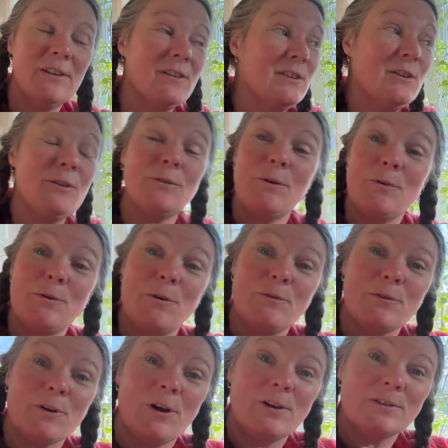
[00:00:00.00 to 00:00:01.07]
your own
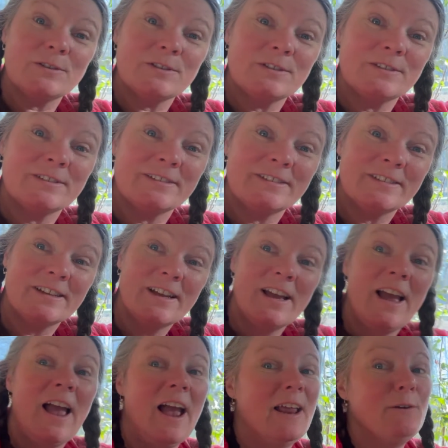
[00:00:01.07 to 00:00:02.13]
overalls.
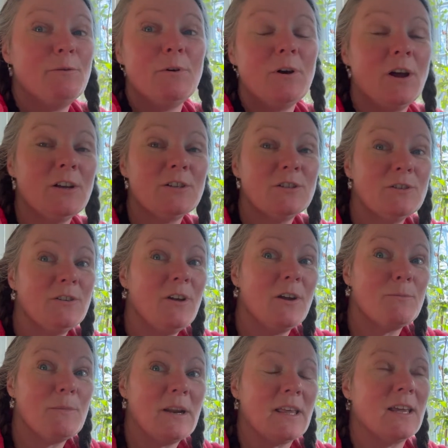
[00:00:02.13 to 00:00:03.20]
And it won't cost you a
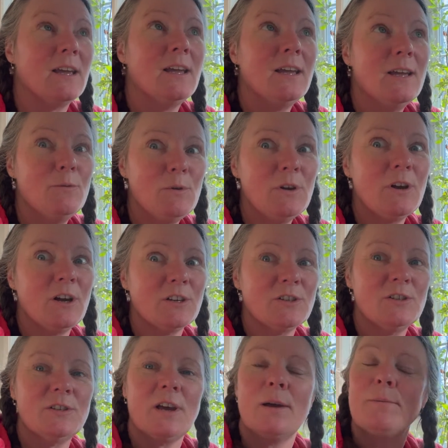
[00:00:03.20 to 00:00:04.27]
lot of money. It will
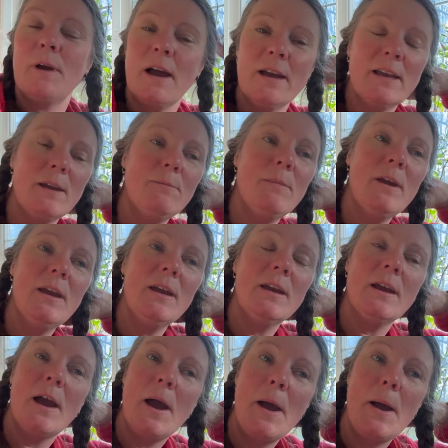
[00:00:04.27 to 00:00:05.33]
cost you time. I can
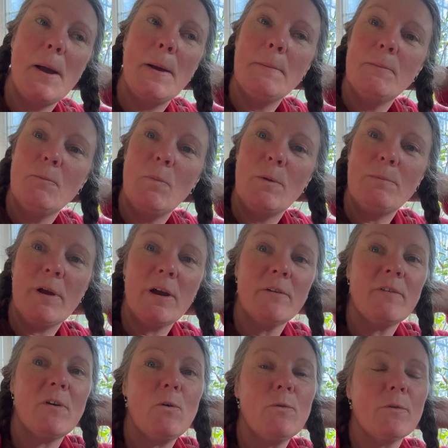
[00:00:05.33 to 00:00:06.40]
make one
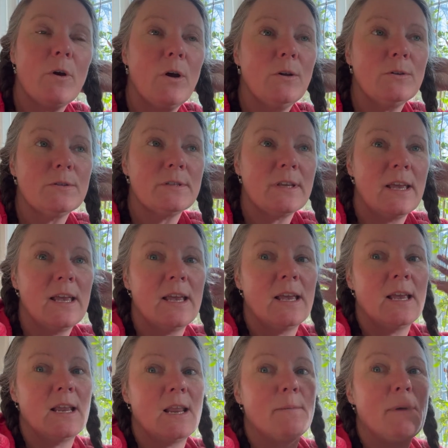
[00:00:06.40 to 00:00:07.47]
pair of overalls
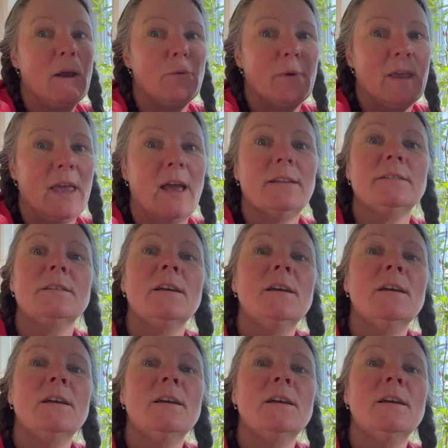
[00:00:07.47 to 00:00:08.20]
in about a weekend.